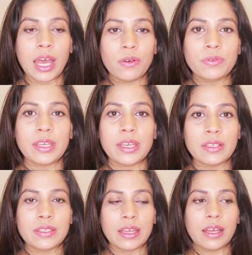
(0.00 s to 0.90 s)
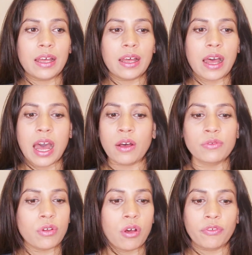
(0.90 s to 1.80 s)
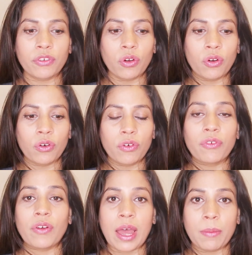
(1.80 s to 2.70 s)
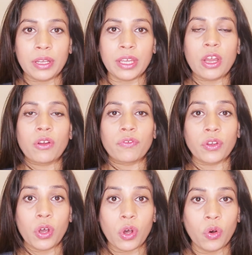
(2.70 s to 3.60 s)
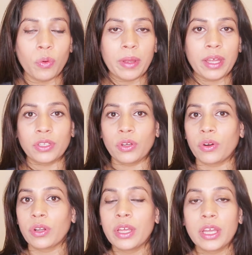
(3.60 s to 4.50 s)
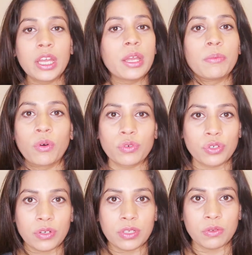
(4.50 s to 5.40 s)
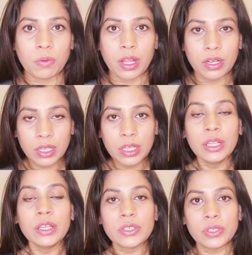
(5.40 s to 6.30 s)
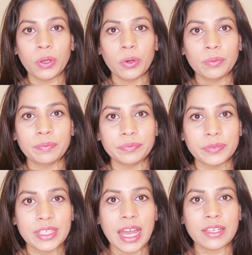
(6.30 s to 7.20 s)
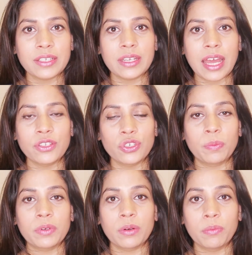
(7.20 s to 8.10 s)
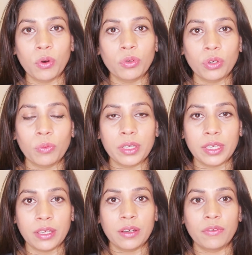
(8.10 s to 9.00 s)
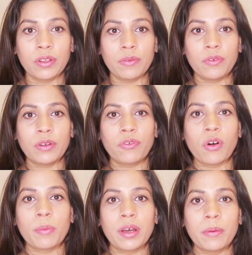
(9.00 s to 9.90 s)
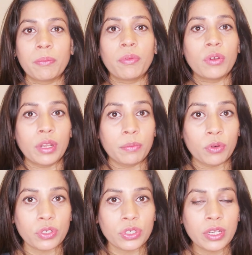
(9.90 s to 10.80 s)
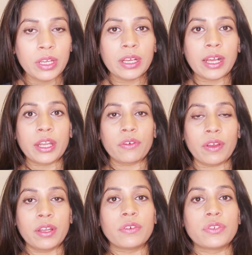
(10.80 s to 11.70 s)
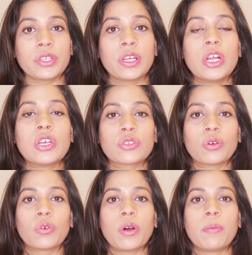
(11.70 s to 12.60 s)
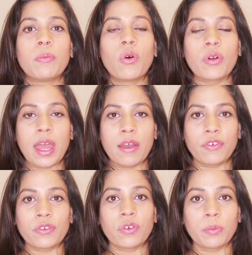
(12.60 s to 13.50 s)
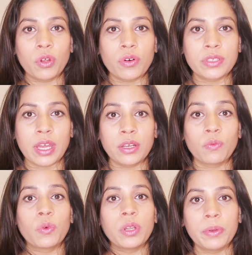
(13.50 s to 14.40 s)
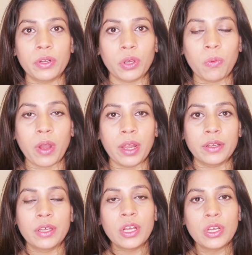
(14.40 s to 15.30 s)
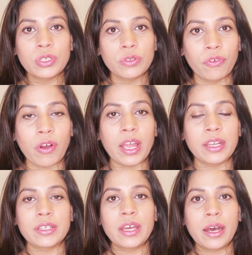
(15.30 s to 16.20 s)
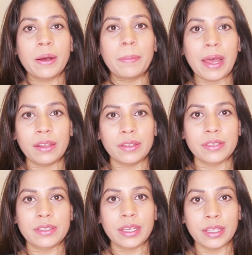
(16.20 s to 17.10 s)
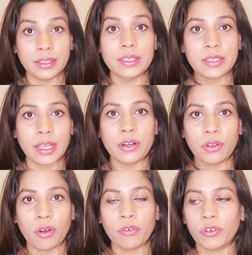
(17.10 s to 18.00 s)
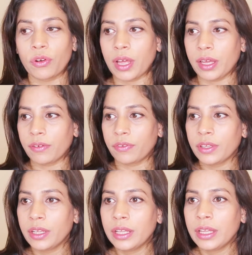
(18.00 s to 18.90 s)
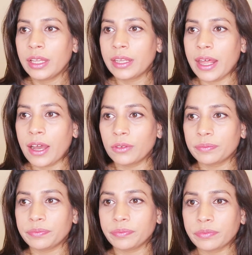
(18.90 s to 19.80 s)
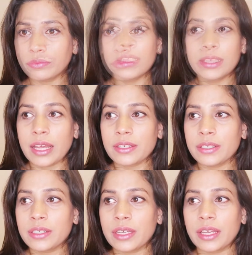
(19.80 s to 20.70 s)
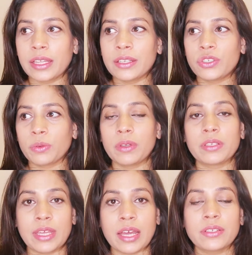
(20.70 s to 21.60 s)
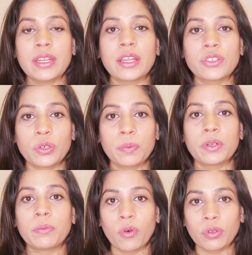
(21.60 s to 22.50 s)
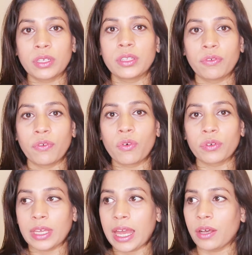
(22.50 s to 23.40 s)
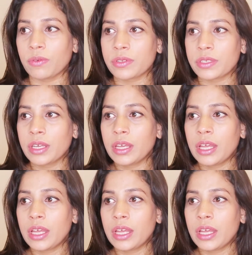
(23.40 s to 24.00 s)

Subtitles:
house is house of your family, of your home, and your emotion as well. So Saturn and Jupiter both over here will form a pull and push kind of energy. So more effort from your side will be required to find balance in this area of your life. Now Saturn and Jupiter both in the fourth house,